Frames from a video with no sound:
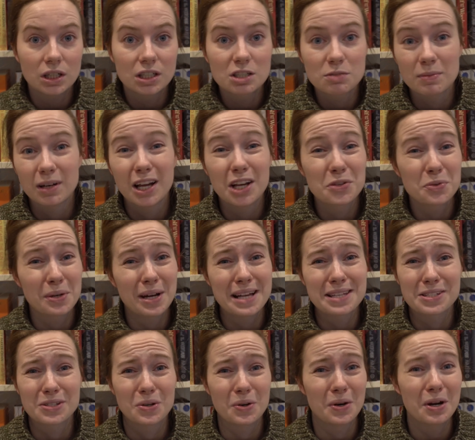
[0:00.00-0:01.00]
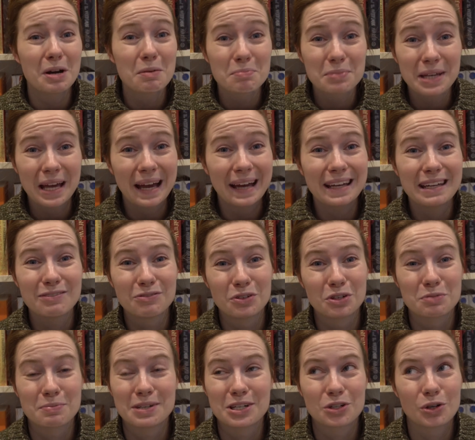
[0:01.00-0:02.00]
because my last one hasn't gone up yet, even though it
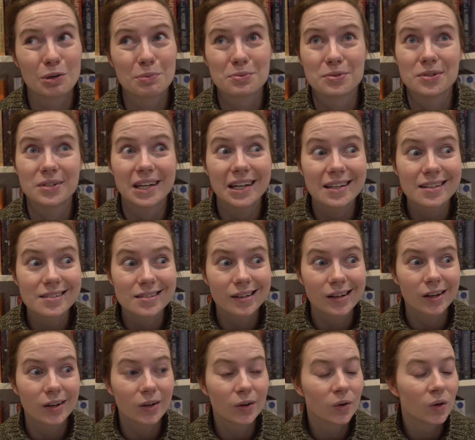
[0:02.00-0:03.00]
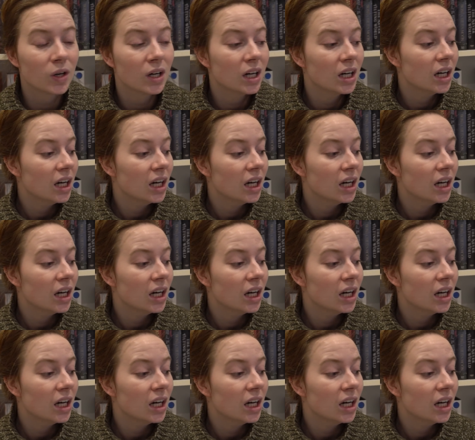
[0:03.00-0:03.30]
was meant to go up 2 days ago.